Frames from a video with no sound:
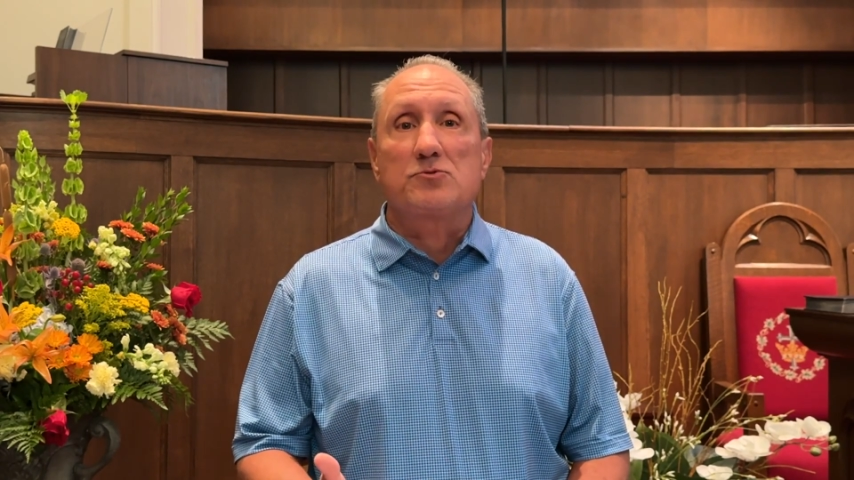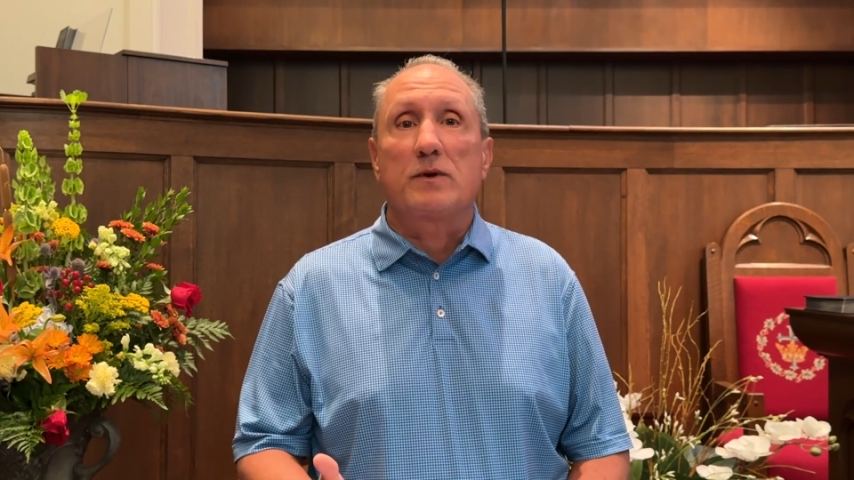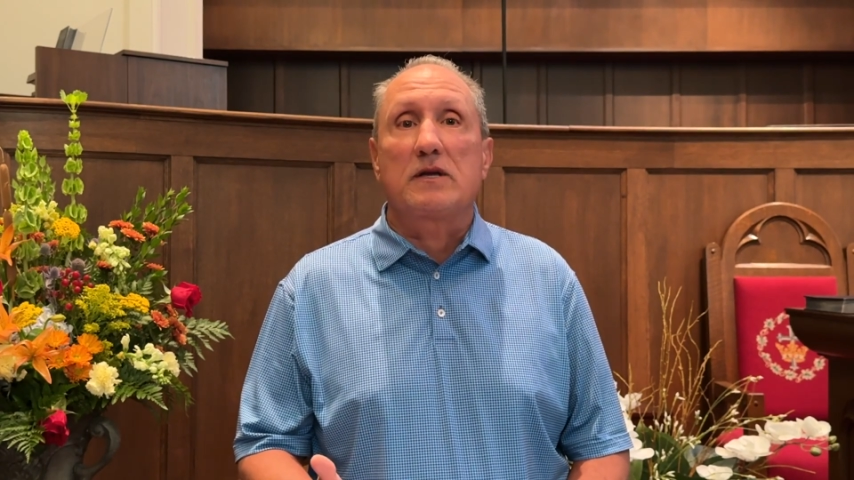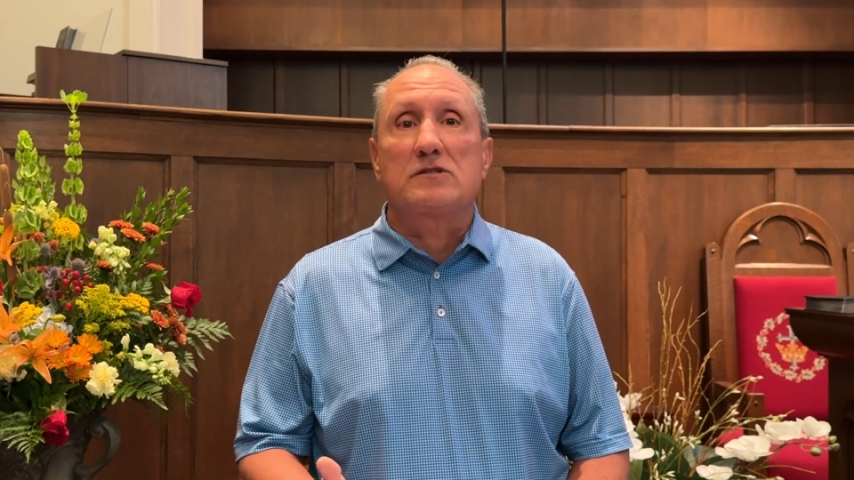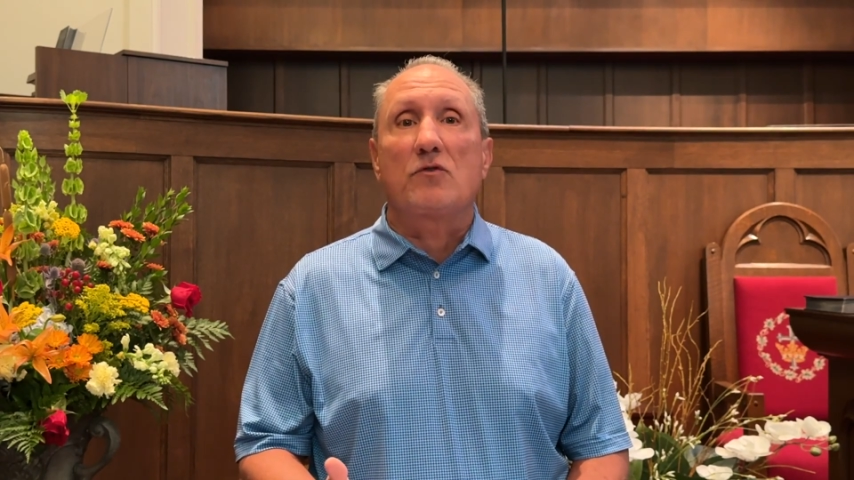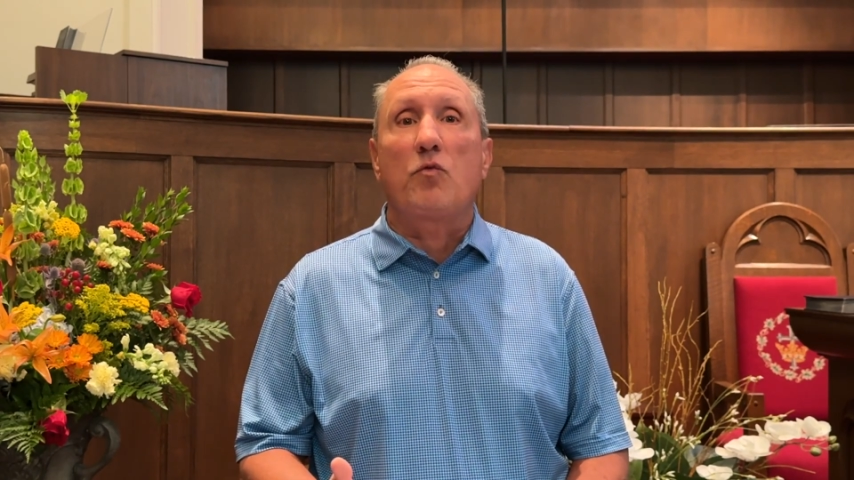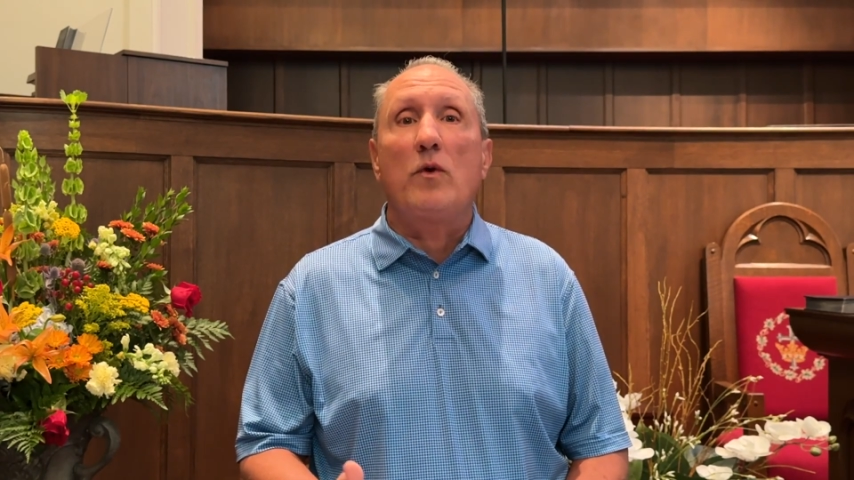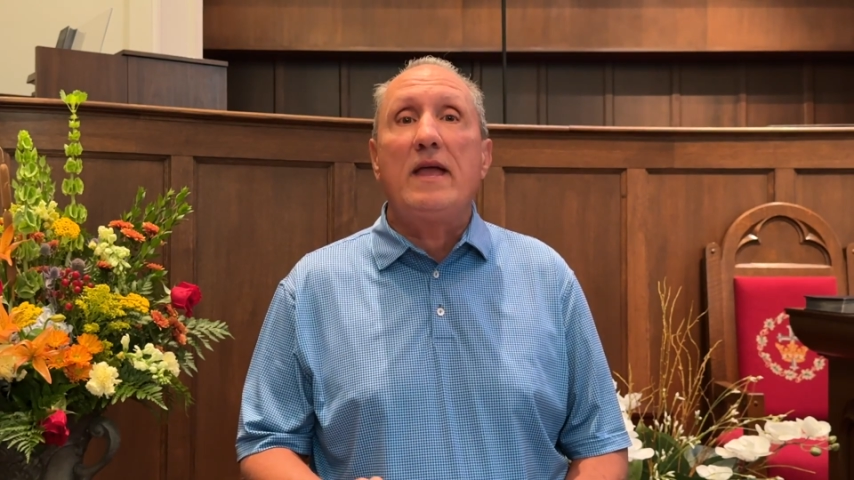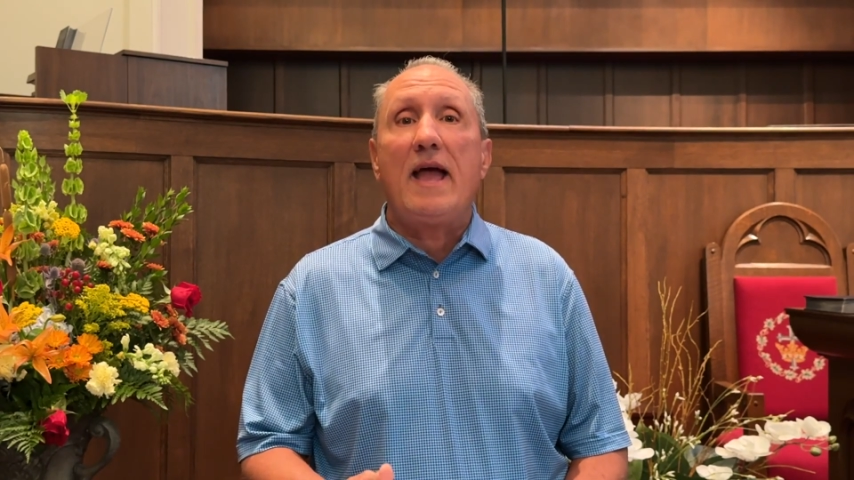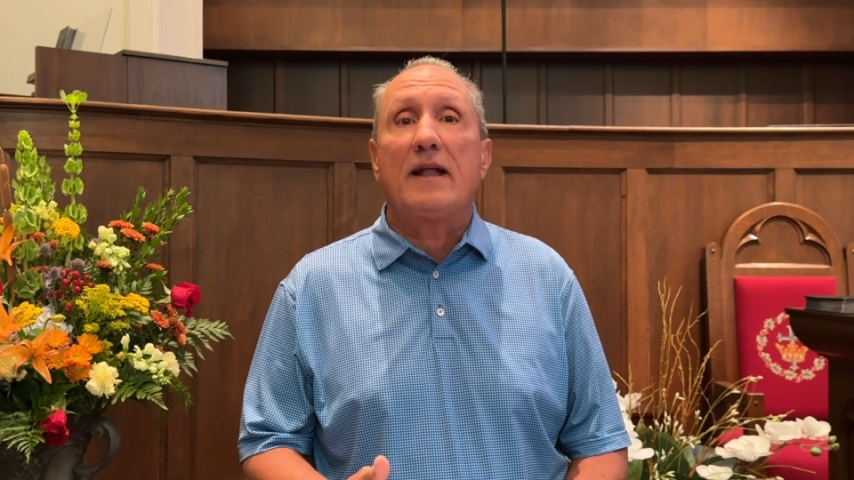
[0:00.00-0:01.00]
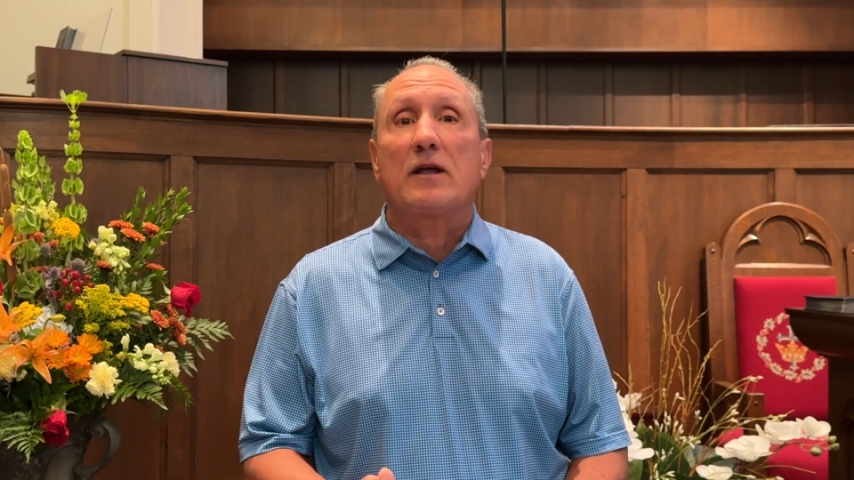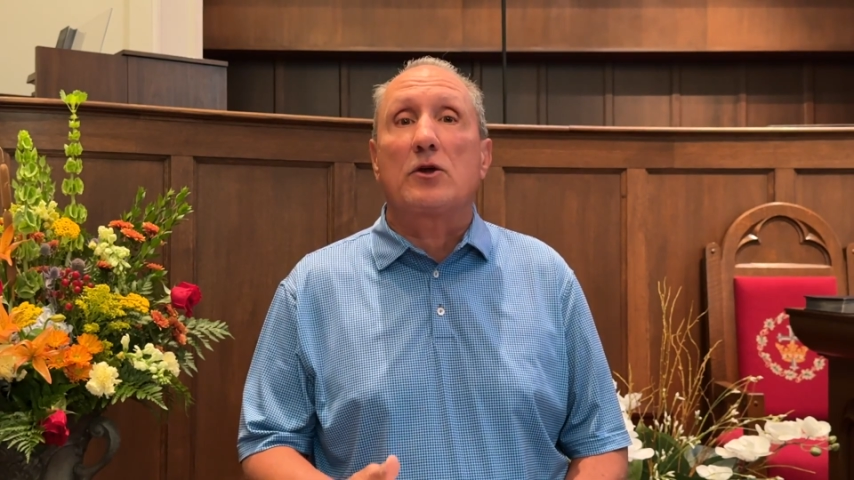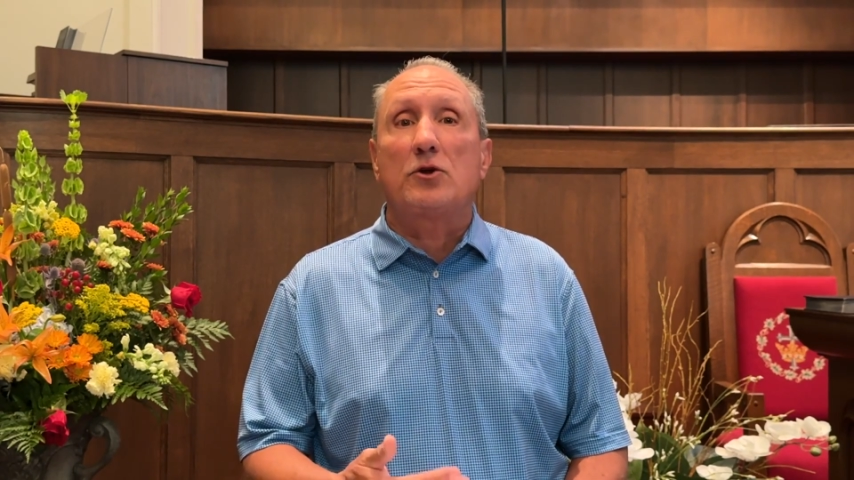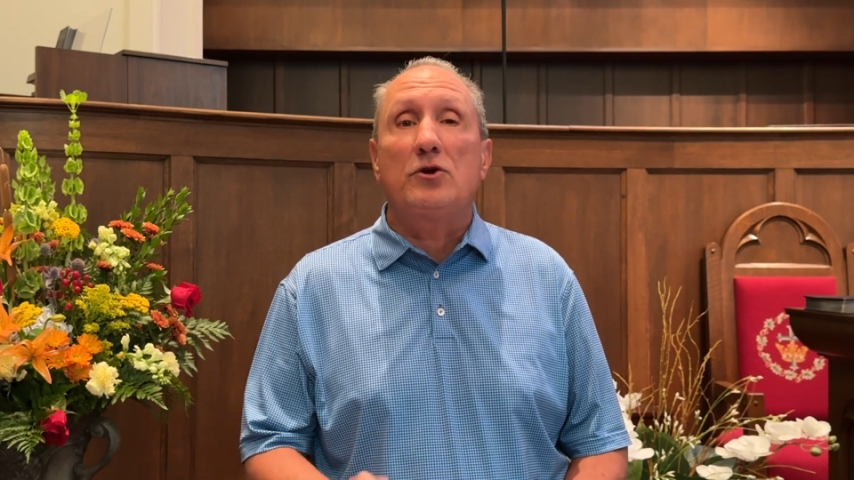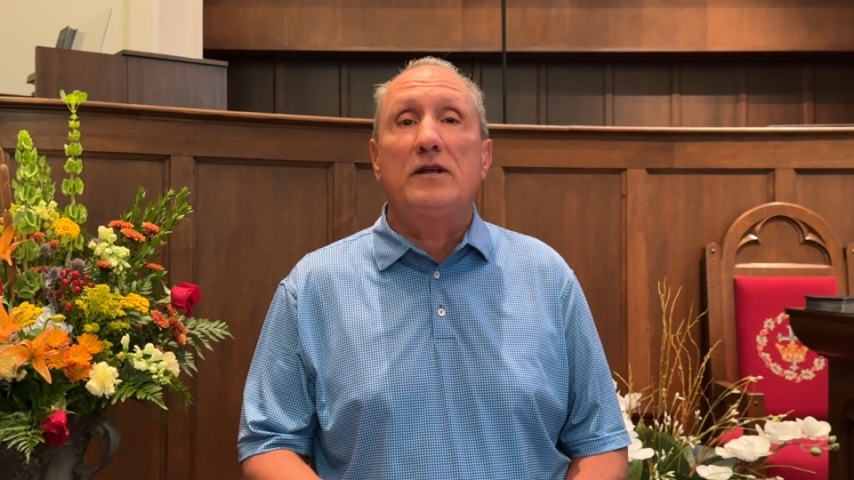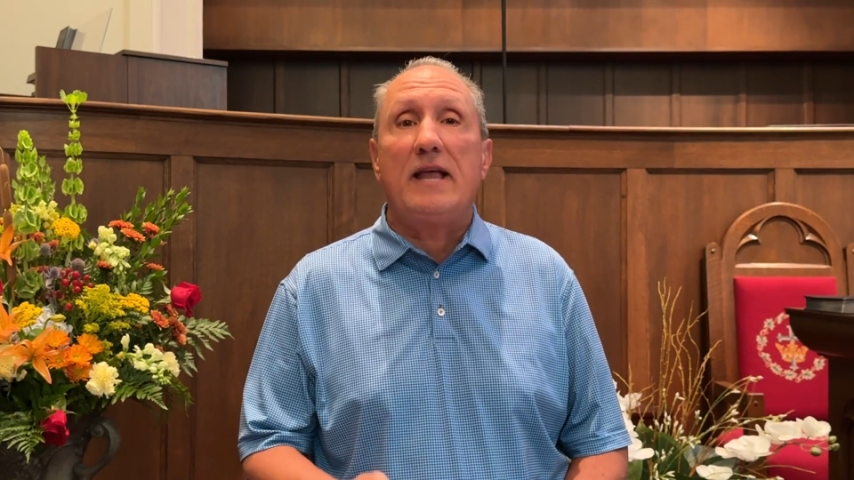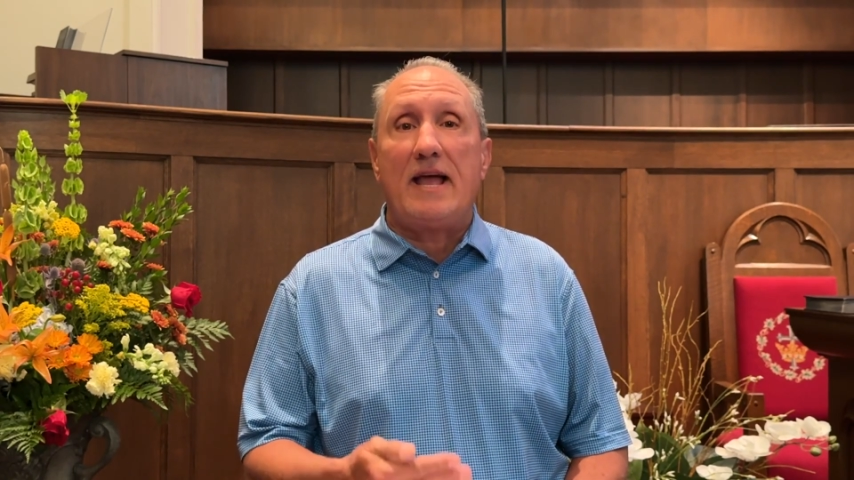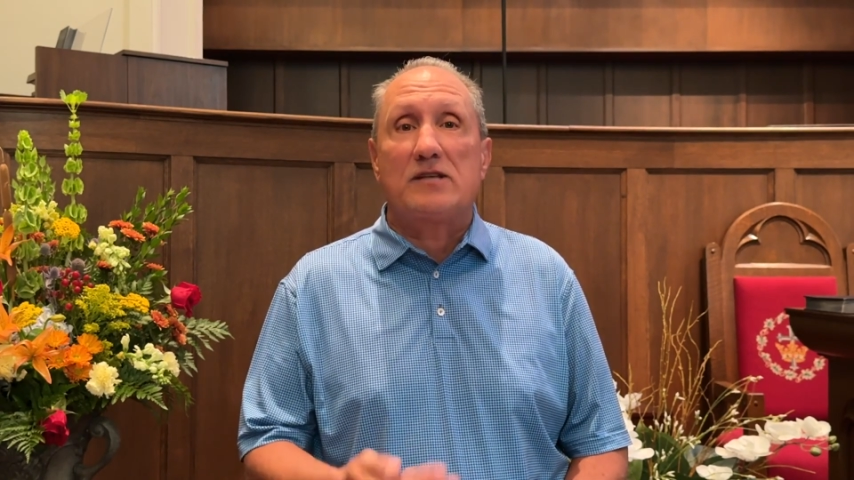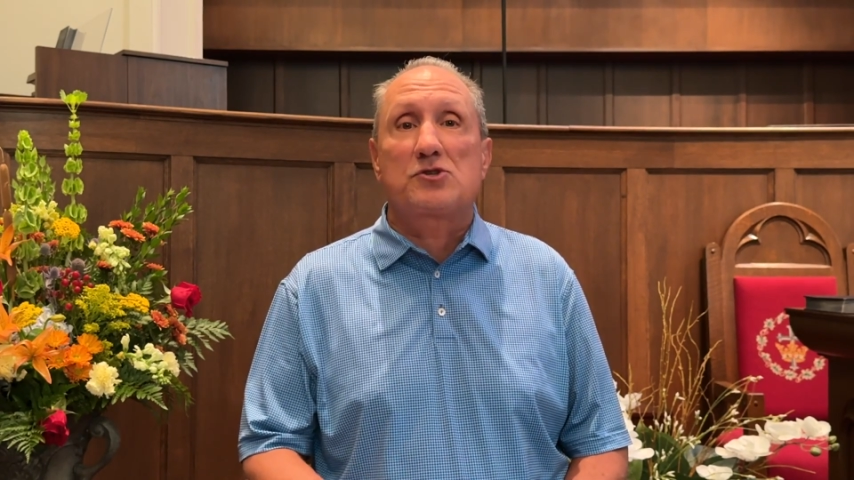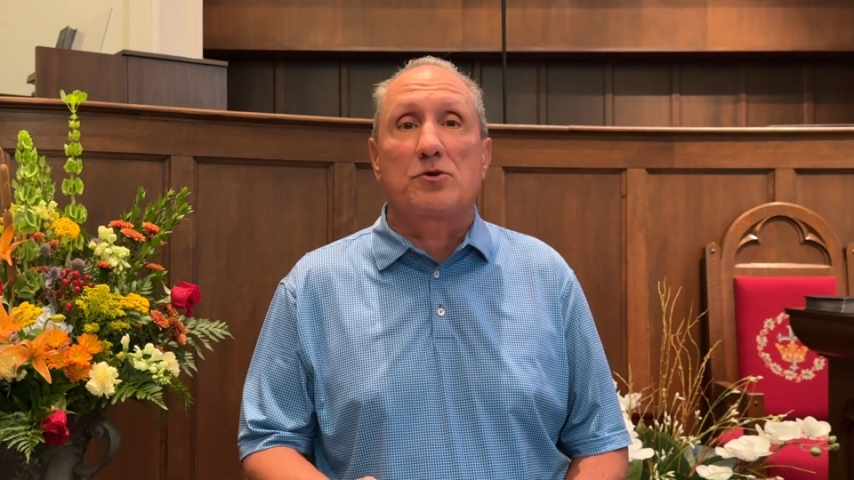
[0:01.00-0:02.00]
Because if we had a good
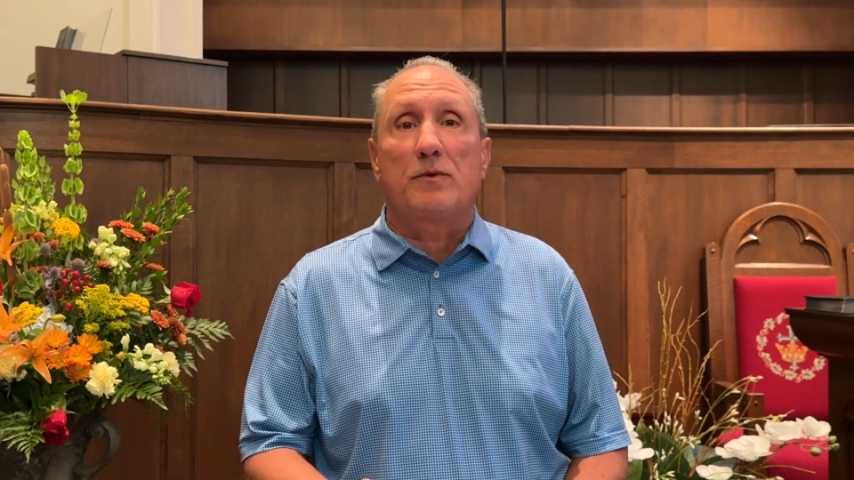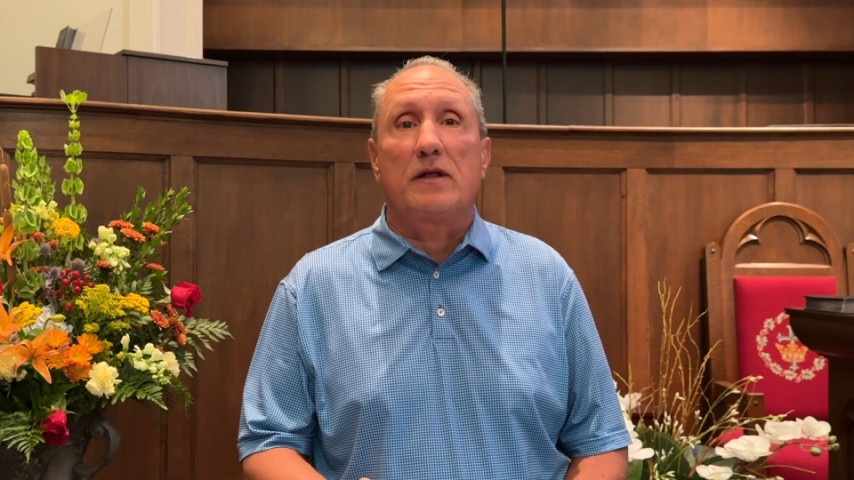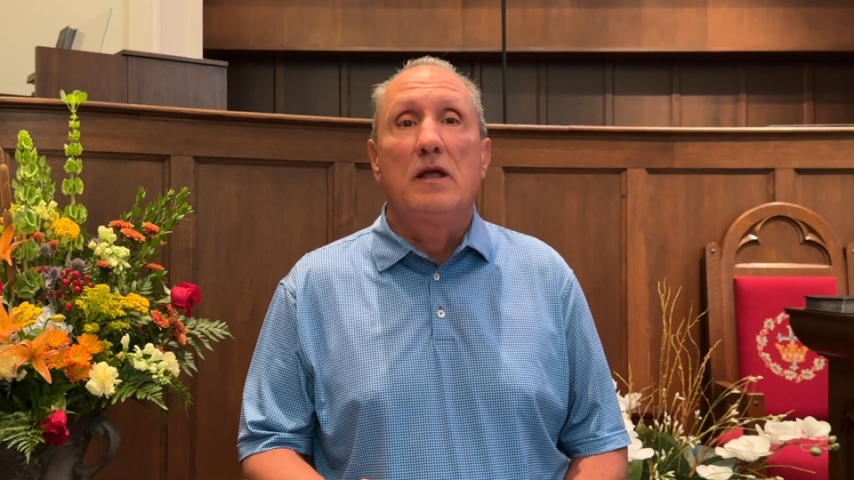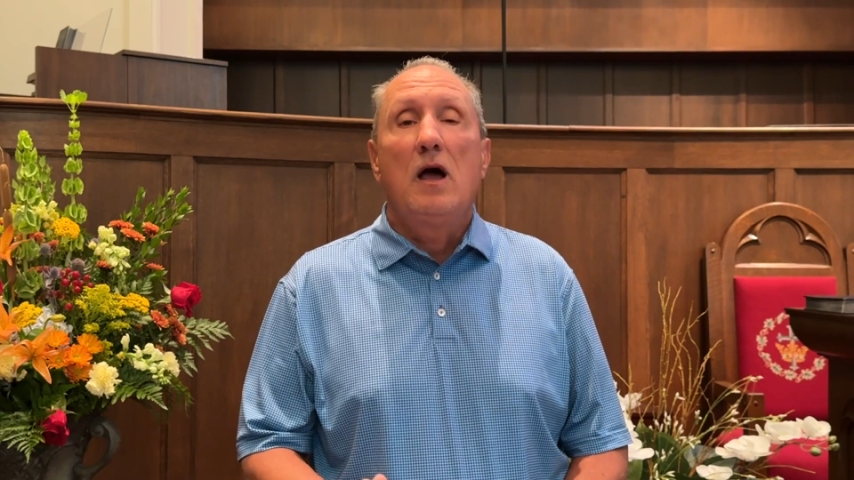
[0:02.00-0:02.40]
estimate